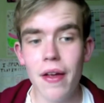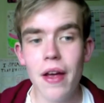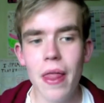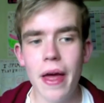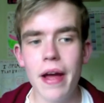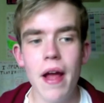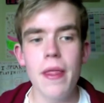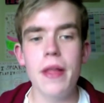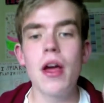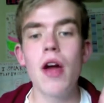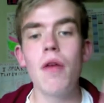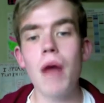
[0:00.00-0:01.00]
Like this
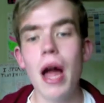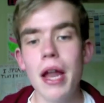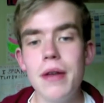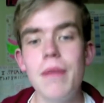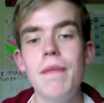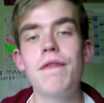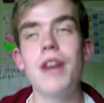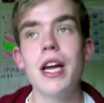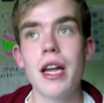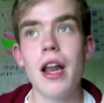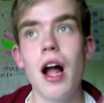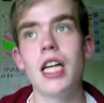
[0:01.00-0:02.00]
random
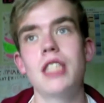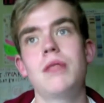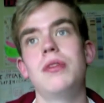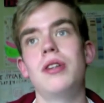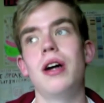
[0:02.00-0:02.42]
friggin' hospital,